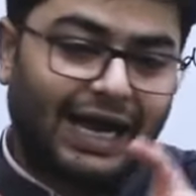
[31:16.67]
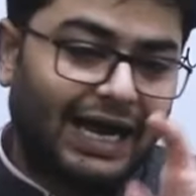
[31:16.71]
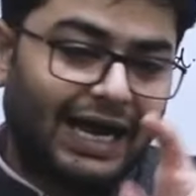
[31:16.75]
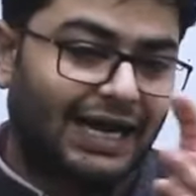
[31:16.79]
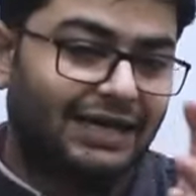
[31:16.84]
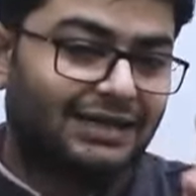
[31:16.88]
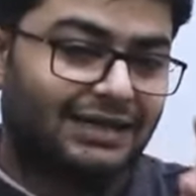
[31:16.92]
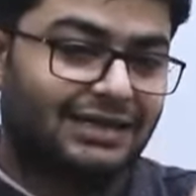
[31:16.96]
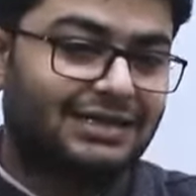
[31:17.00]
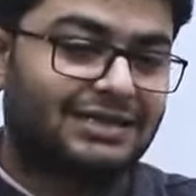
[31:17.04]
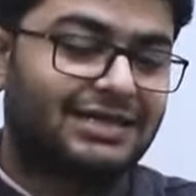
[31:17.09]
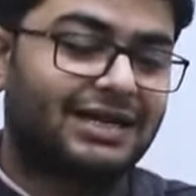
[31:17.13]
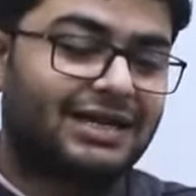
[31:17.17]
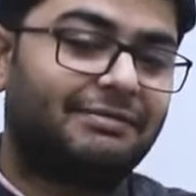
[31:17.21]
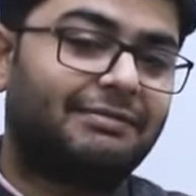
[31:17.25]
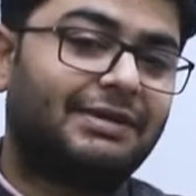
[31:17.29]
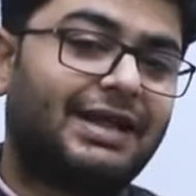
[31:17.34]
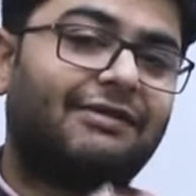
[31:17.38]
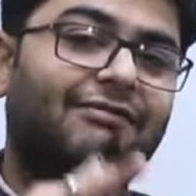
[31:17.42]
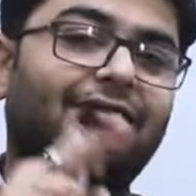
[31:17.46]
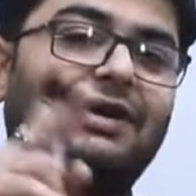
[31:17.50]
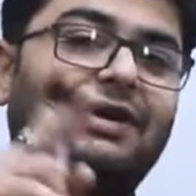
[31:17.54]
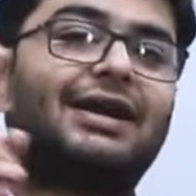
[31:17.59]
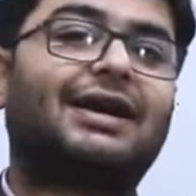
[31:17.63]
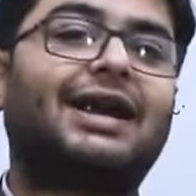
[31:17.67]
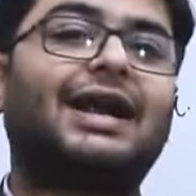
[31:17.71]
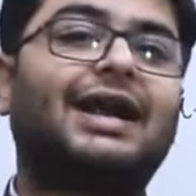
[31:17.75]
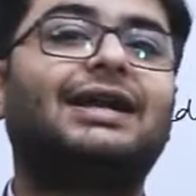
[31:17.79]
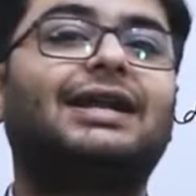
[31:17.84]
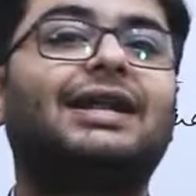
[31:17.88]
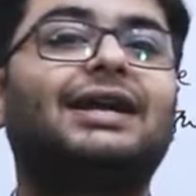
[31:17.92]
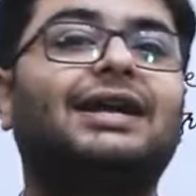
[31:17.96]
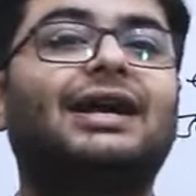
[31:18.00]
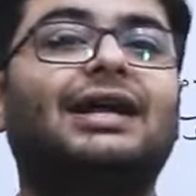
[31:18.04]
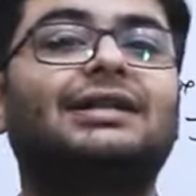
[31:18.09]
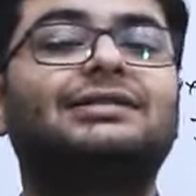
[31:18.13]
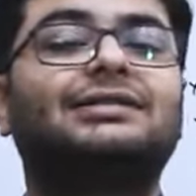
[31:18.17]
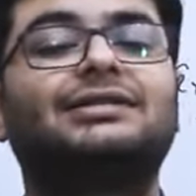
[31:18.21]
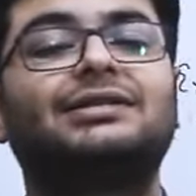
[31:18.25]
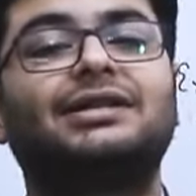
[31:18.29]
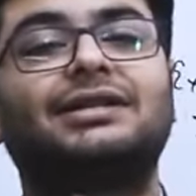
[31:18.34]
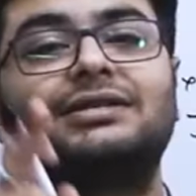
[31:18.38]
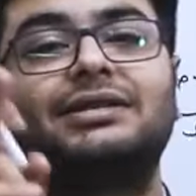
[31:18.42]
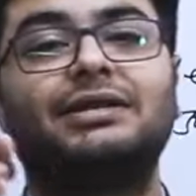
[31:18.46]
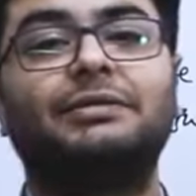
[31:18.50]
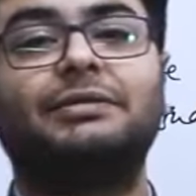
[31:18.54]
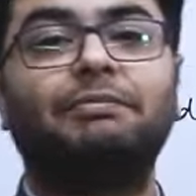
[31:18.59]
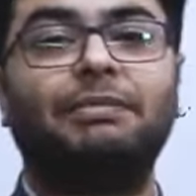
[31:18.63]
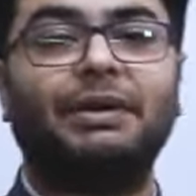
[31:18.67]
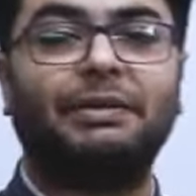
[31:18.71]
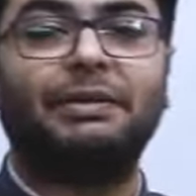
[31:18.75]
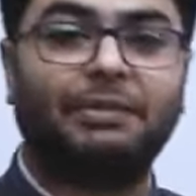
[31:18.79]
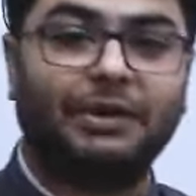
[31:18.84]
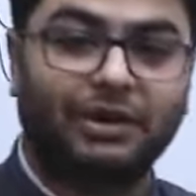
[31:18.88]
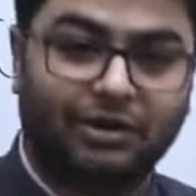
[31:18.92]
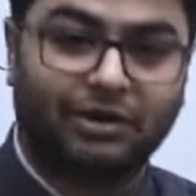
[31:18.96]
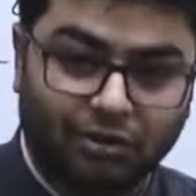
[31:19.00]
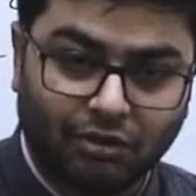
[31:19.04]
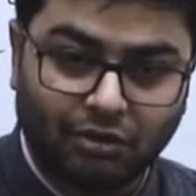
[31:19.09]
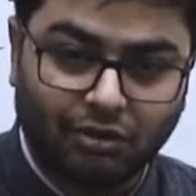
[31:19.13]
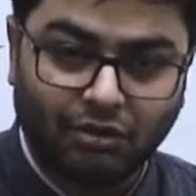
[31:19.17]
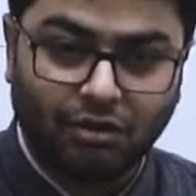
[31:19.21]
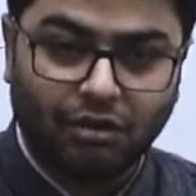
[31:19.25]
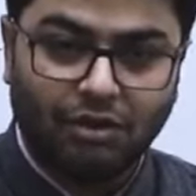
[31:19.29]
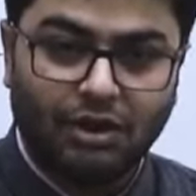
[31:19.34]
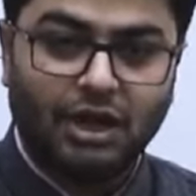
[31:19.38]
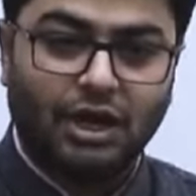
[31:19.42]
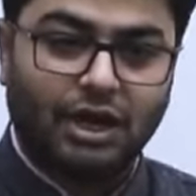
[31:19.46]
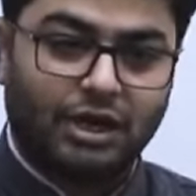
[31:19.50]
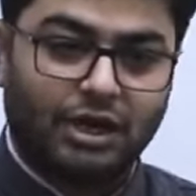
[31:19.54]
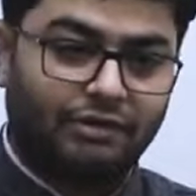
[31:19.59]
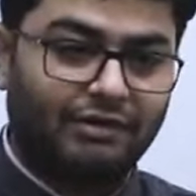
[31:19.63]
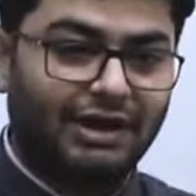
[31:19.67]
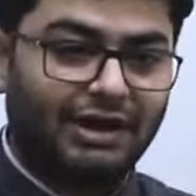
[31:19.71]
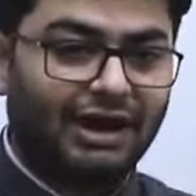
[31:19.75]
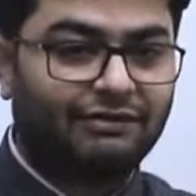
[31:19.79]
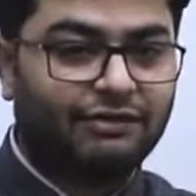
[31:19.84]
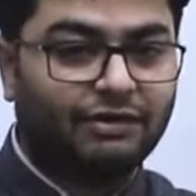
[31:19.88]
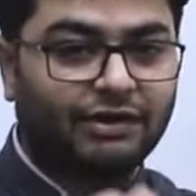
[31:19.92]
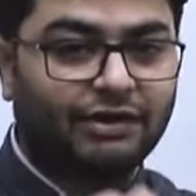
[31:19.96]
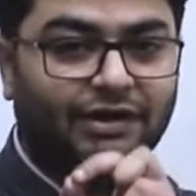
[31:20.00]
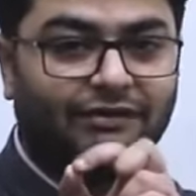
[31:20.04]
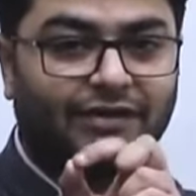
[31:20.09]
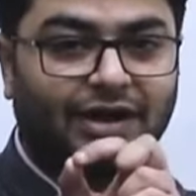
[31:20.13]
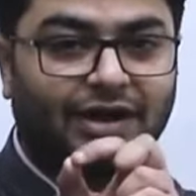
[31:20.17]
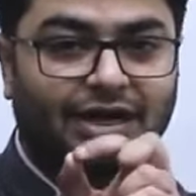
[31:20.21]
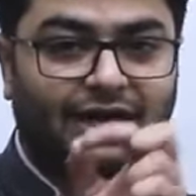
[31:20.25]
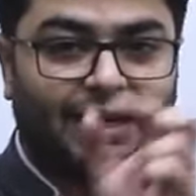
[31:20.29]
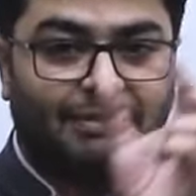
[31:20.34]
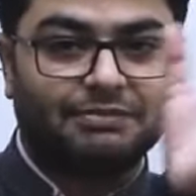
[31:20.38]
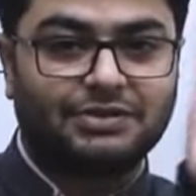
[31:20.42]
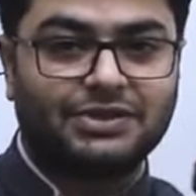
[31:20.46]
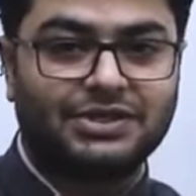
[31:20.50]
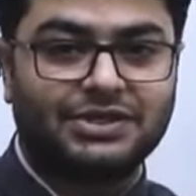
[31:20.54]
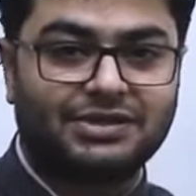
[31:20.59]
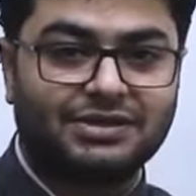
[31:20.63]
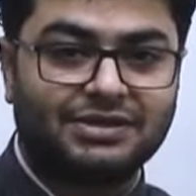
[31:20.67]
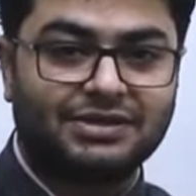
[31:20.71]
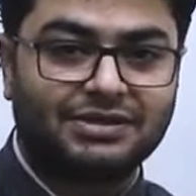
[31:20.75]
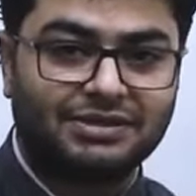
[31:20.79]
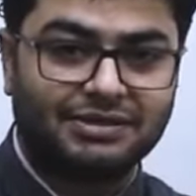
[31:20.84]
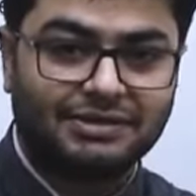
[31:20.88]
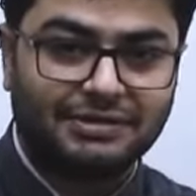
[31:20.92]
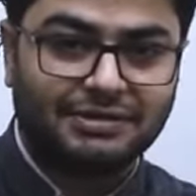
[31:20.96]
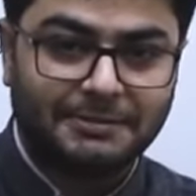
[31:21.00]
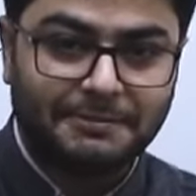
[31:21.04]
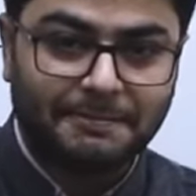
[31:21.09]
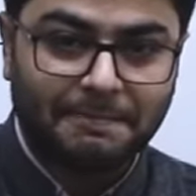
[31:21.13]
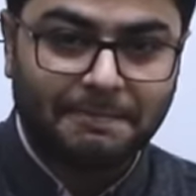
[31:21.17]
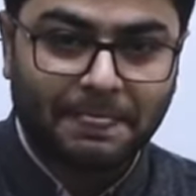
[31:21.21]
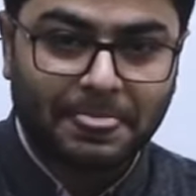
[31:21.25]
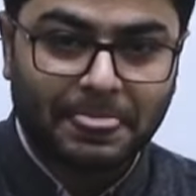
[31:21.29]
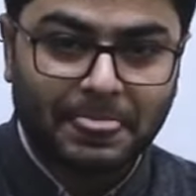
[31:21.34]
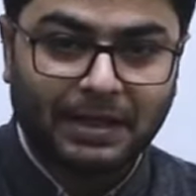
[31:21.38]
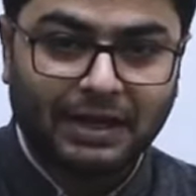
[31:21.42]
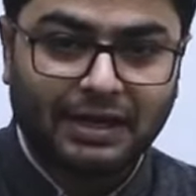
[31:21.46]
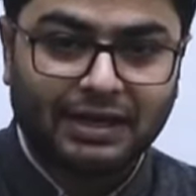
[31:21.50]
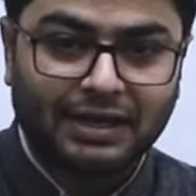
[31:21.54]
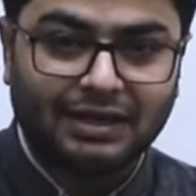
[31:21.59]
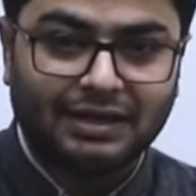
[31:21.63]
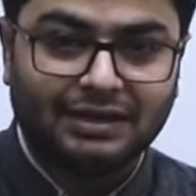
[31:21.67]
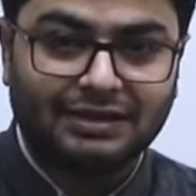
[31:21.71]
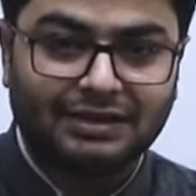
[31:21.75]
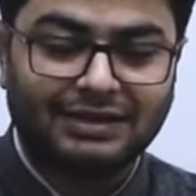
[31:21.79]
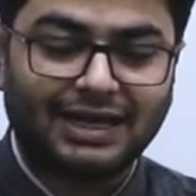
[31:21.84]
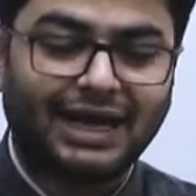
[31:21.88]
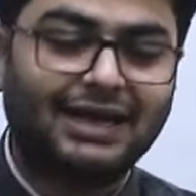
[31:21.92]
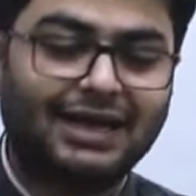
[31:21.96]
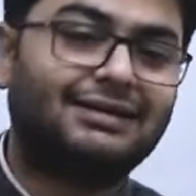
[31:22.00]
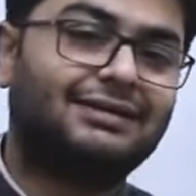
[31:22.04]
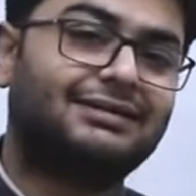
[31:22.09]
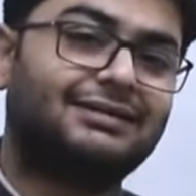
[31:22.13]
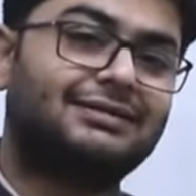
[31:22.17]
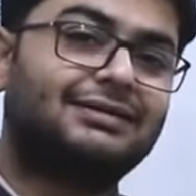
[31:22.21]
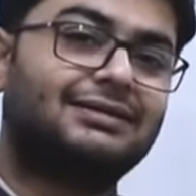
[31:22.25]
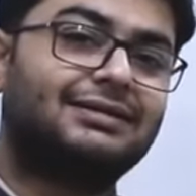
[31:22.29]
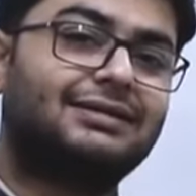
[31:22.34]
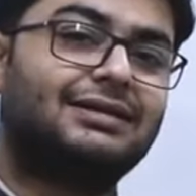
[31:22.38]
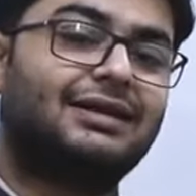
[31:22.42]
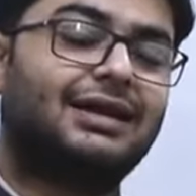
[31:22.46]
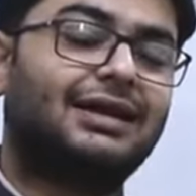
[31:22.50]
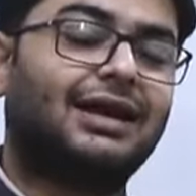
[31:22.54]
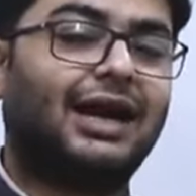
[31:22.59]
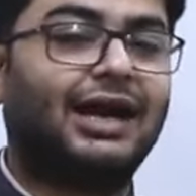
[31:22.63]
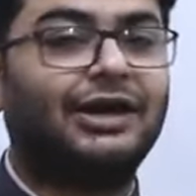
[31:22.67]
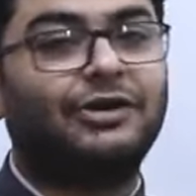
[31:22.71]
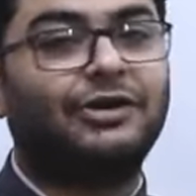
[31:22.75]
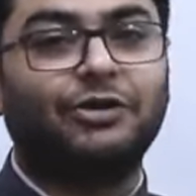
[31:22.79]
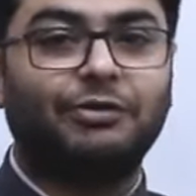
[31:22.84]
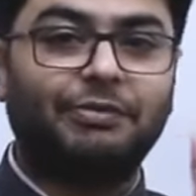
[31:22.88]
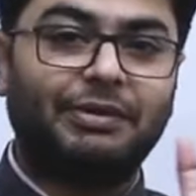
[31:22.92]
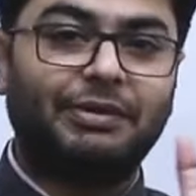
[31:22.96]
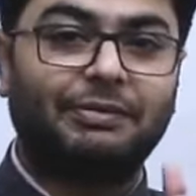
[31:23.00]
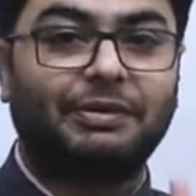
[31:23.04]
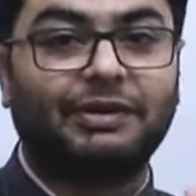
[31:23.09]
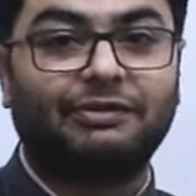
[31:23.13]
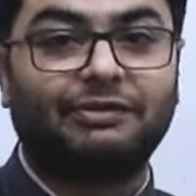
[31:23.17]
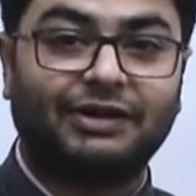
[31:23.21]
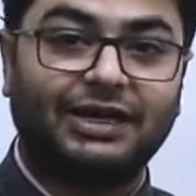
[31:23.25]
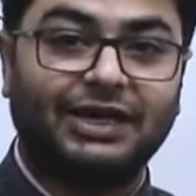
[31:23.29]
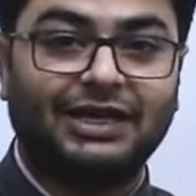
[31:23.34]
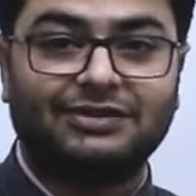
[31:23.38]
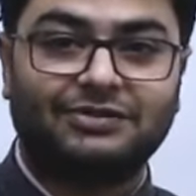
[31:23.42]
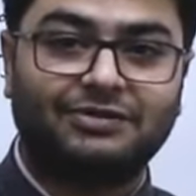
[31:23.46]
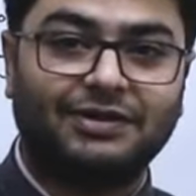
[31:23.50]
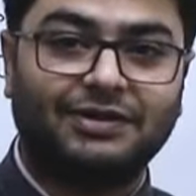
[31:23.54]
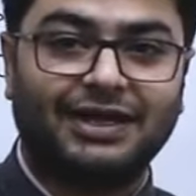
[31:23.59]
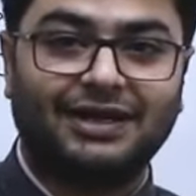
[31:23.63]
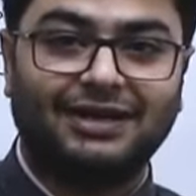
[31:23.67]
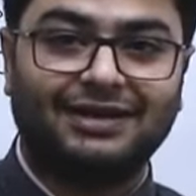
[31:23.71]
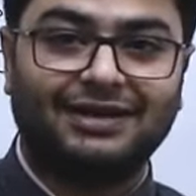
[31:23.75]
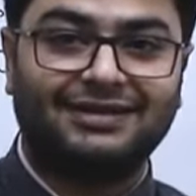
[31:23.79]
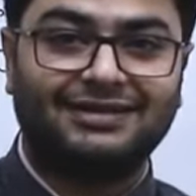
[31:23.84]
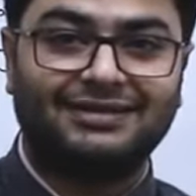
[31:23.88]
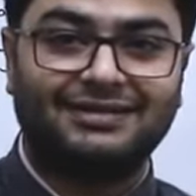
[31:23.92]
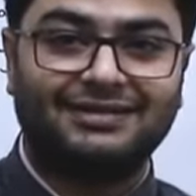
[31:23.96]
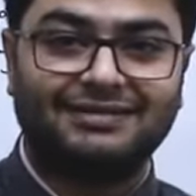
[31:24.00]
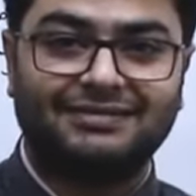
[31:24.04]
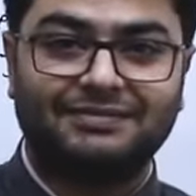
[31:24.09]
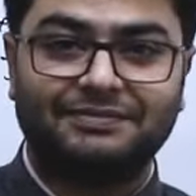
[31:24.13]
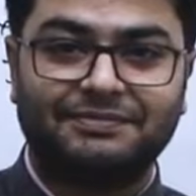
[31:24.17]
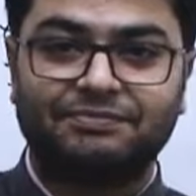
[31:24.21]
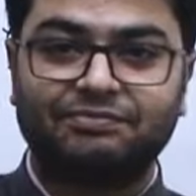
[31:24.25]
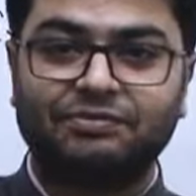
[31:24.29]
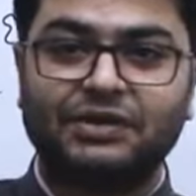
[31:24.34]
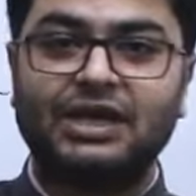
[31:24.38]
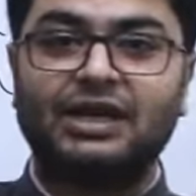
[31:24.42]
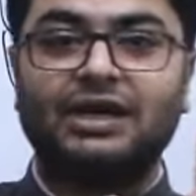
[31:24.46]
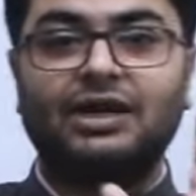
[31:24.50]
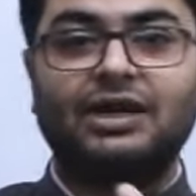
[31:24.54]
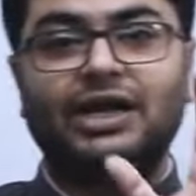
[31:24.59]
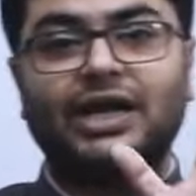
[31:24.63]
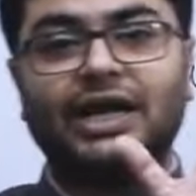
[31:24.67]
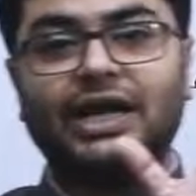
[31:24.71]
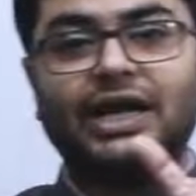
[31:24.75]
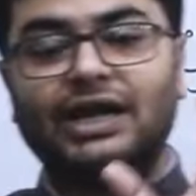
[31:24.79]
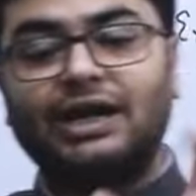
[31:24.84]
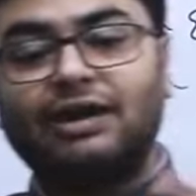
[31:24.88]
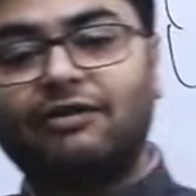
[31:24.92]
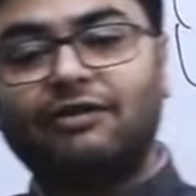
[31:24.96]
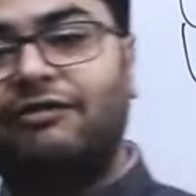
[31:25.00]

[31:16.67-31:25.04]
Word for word: At the same time, while writing answers in paper 2, you will have to give a glimpse that I know paper 1 as well. In